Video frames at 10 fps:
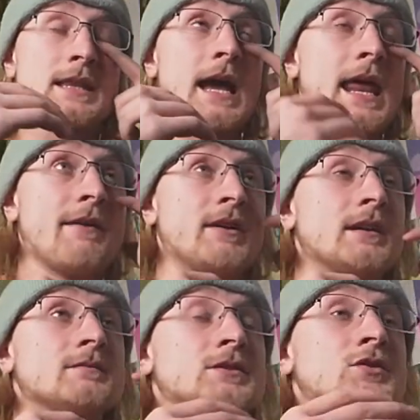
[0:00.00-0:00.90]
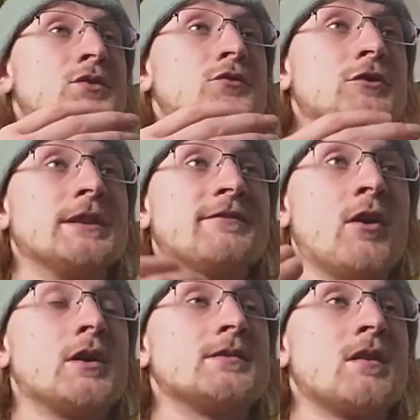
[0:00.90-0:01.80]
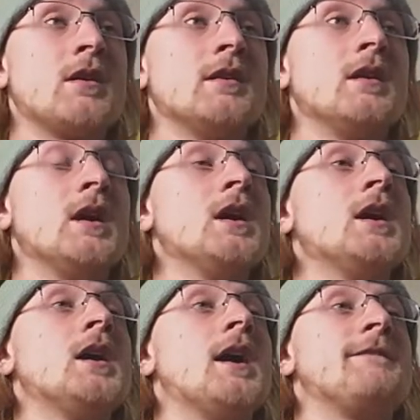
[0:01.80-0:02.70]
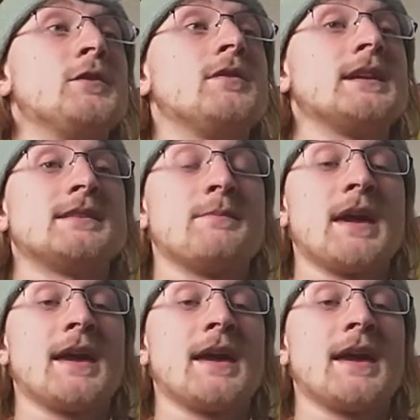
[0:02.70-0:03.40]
not having to really focus on a few things that